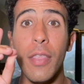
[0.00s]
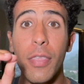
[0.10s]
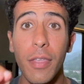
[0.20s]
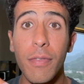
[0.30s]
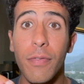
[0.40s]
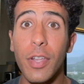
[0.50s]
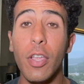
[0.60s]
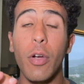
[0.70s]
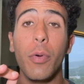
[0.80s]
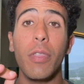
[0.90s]
this
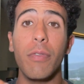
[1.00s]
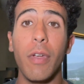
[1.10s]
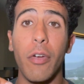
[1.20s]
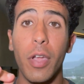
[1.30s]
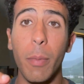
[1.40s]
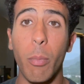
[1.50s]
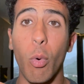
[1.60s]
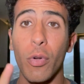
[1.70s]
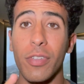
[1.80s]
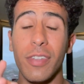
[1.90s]
video is very
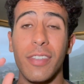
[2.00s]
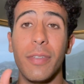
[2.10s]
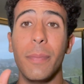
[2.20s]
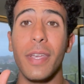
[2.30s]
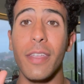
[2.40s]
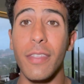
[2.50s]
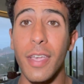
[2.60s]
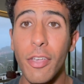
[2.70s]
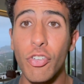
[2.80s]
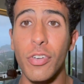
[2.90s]
important because
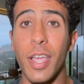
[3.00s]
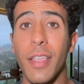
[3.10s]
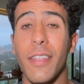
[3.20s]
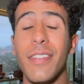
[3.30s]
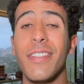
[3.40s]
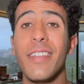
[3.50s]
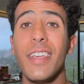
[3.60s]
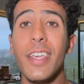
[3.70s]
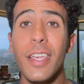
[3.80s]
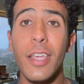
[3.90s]
yesterday the
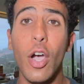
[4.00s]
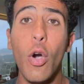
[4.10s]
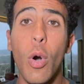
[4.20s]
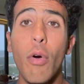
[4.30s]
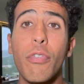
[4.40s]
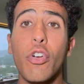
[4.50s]
CEO of